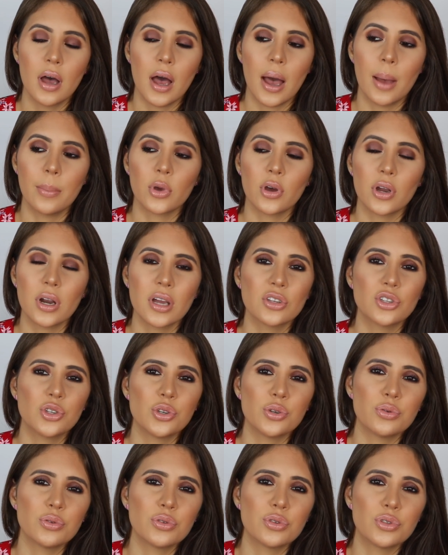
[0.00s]
I'm gonna
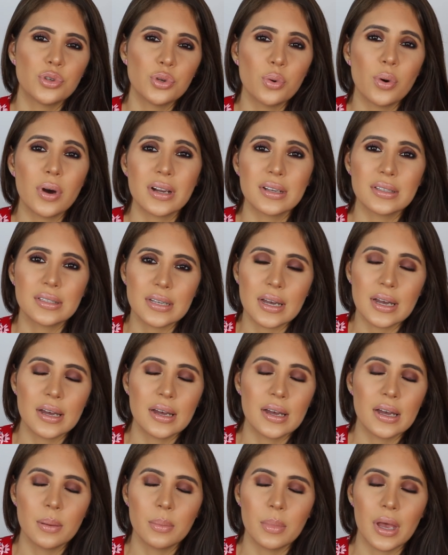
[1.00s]
choose 2 at a
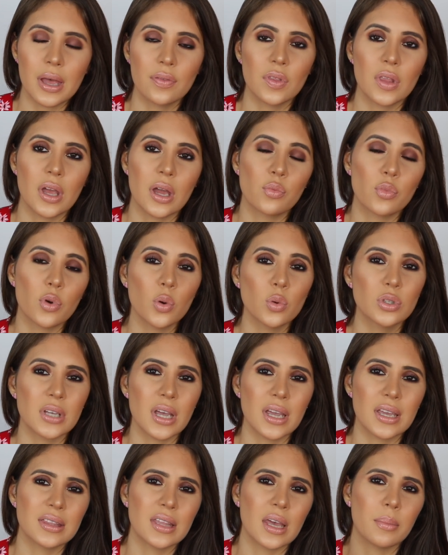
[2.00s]
time and then
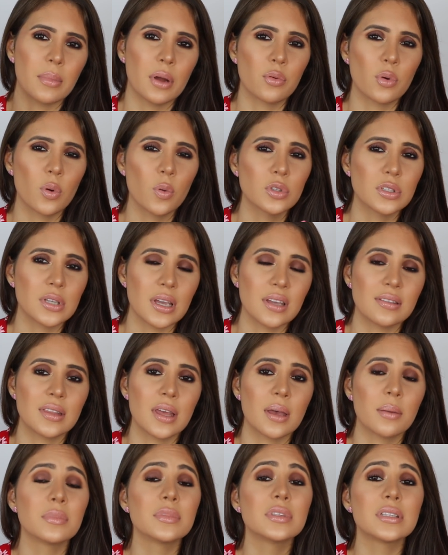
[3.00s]
rotate
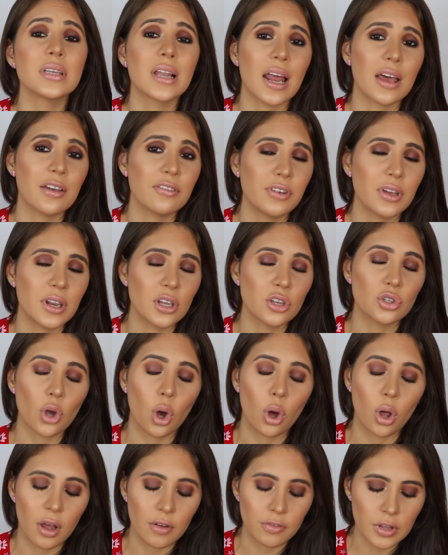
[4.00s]
them till I finish
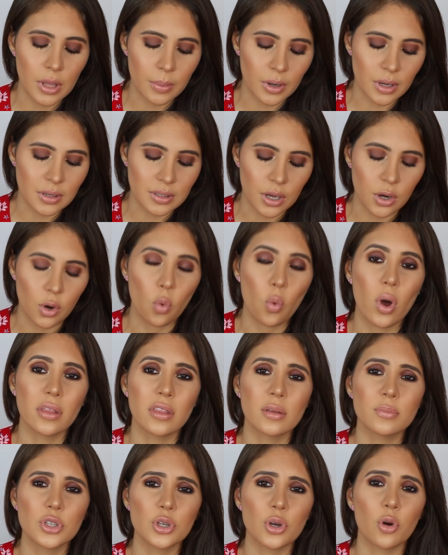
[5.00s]
all of them, because I don't want
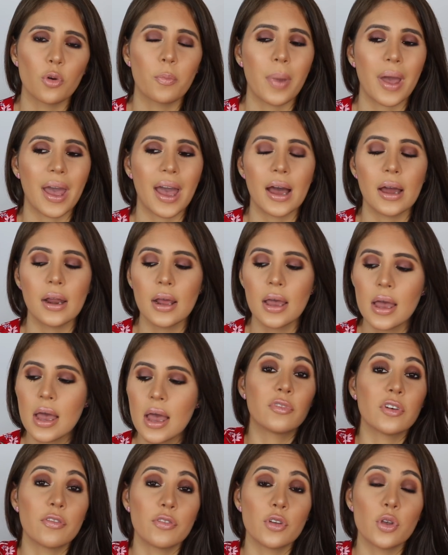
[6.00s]
them to go bad.
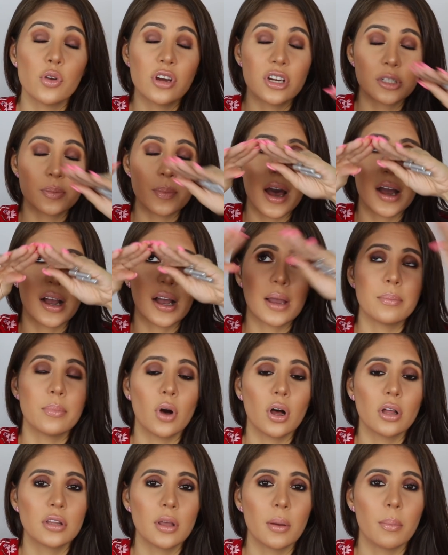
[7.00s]
A few years back I
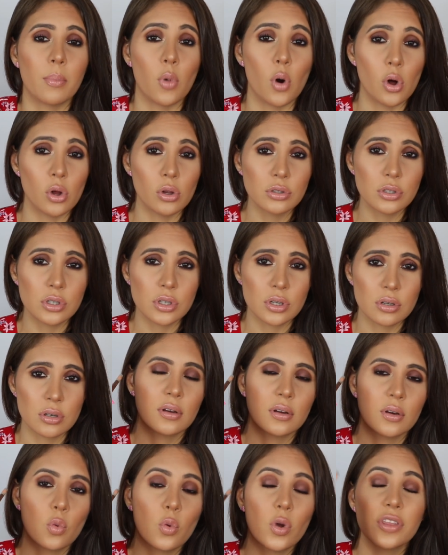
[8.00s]
bought the Bolt
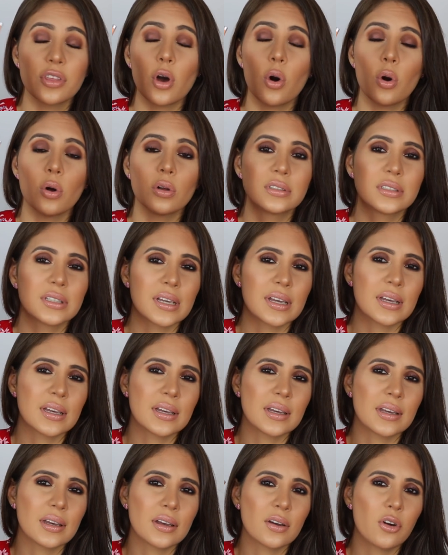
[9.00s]
with all
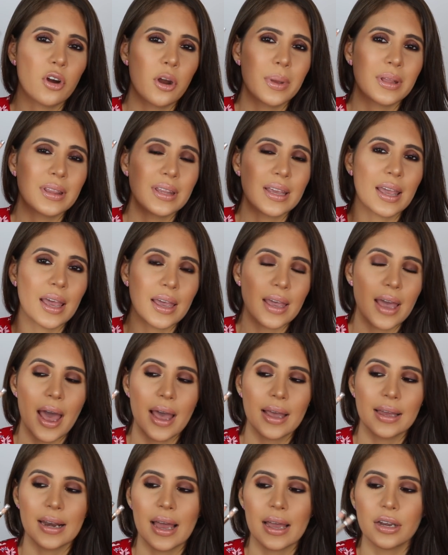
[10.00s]
the Urban Decay
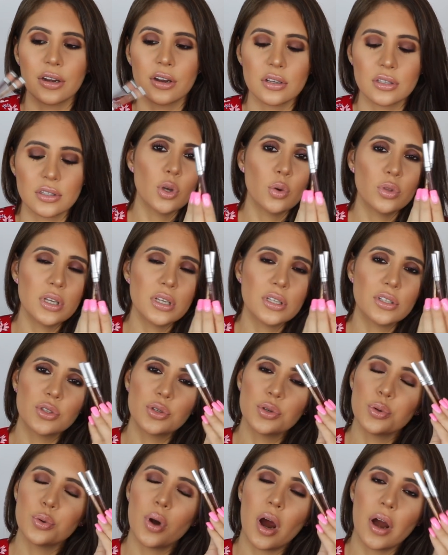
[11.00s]
eyeliners. So these
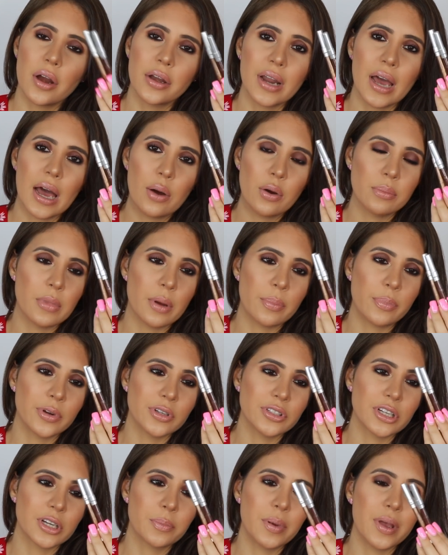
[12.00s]
2 are now in my
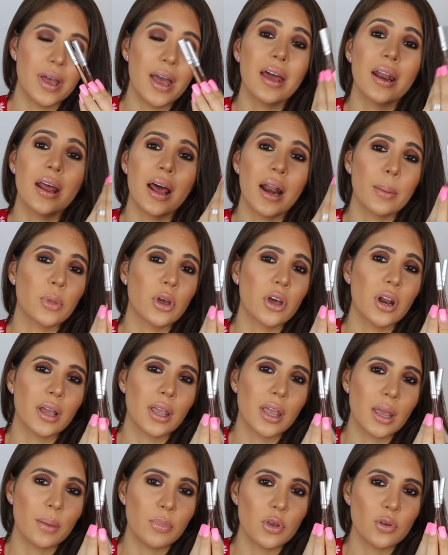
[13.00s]
project pan, and I'm gonna
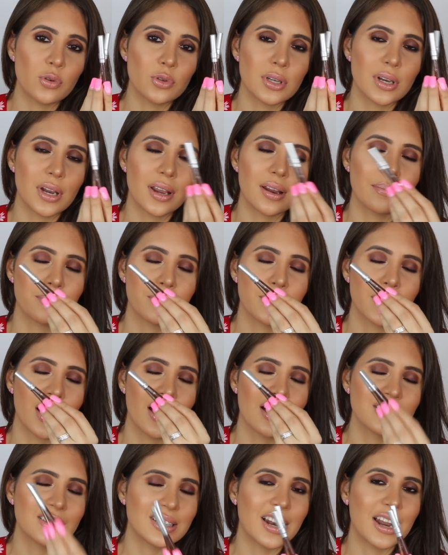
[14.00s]
keep using them
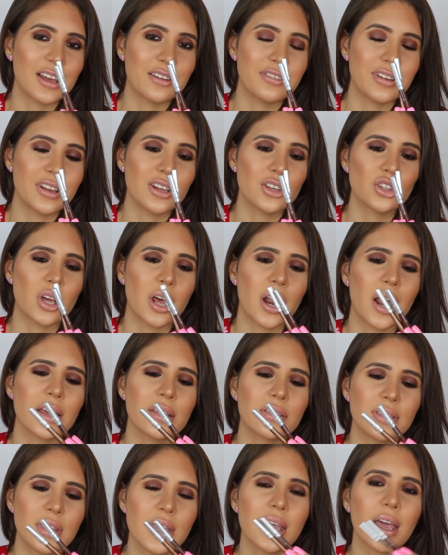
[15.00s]
until I finish, and
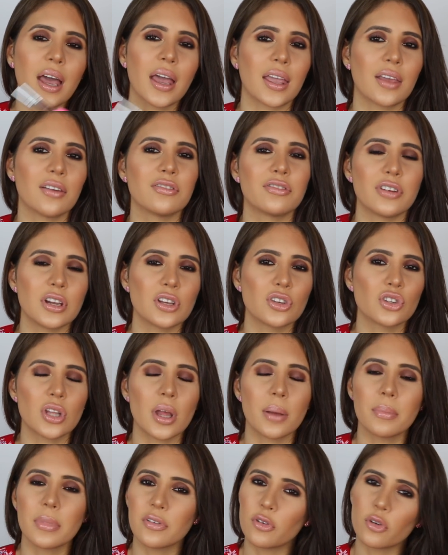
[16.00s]
I think I can finish
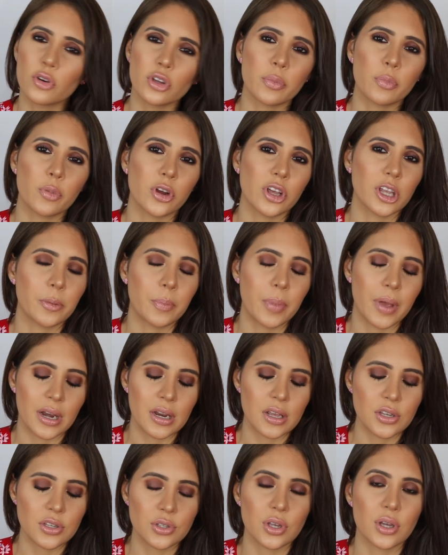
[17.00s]
them before the project
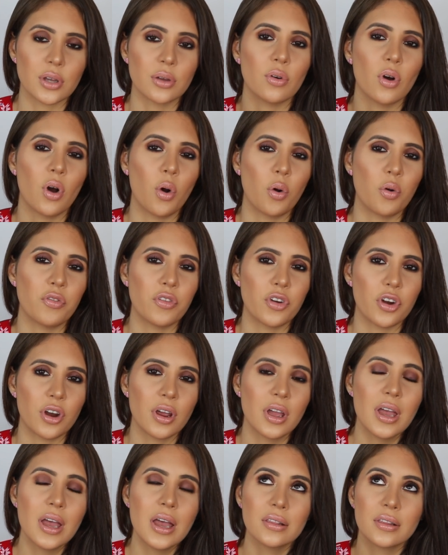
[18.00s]
pan is
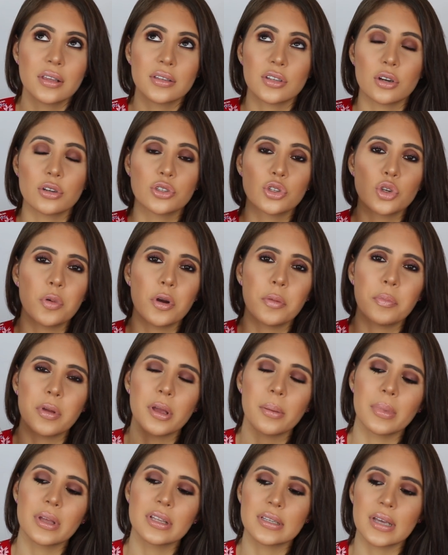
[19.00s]
over. These are super
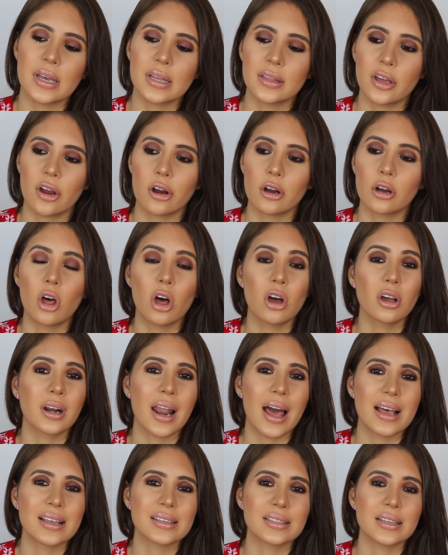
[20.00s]
pigmented, they're long
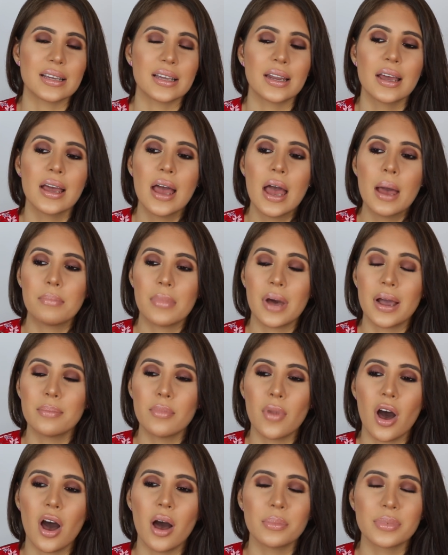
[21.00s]
lasting. My
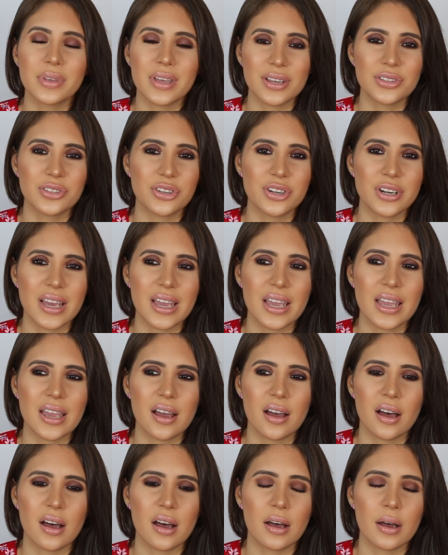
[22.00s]
mom yesterday,
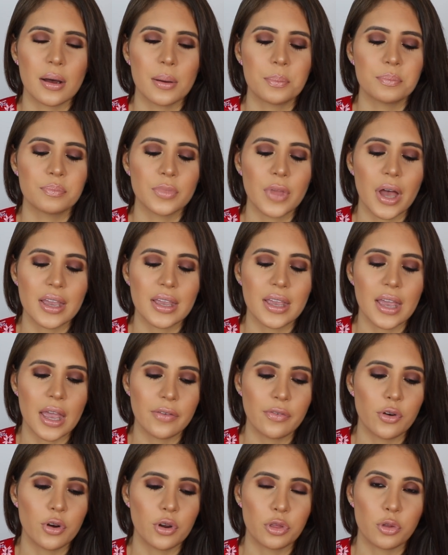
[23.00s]
I
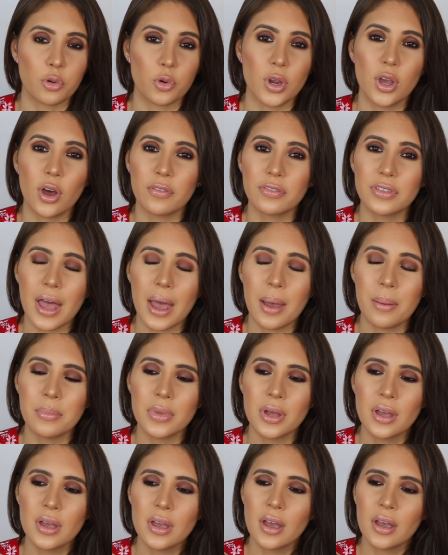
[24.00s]
gave her 3 of
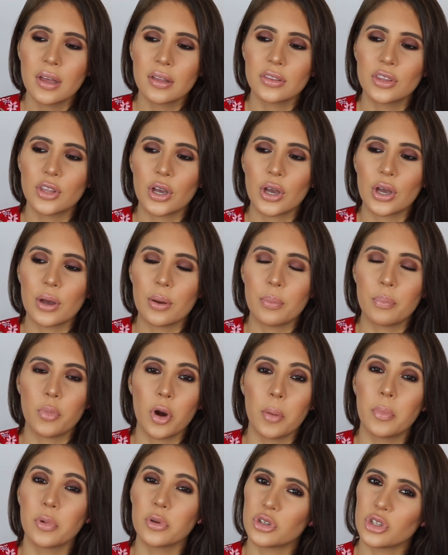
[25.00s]
them, the
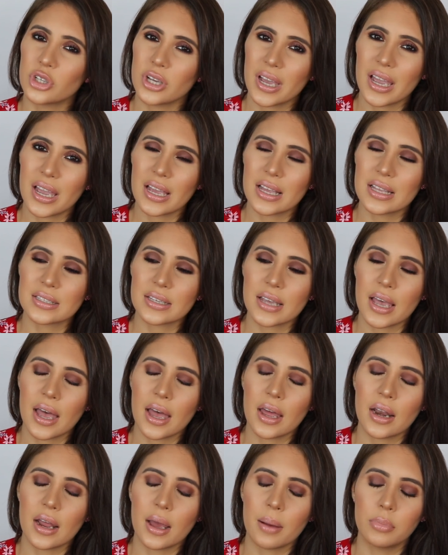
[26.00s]
purple shades
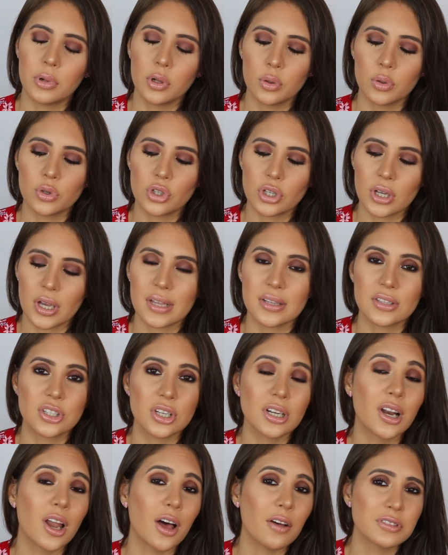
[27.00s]
and a blue shade.
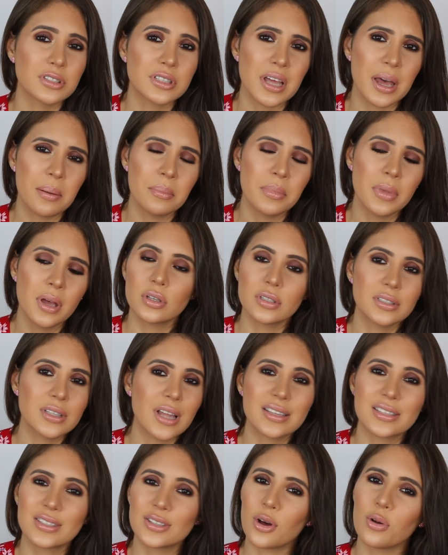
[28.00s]
She loves them.
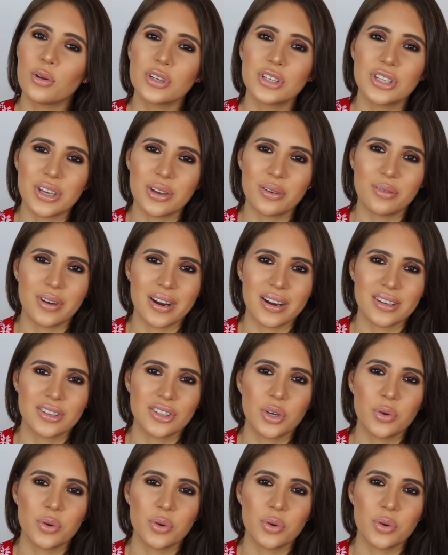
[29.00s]
That's all she wears.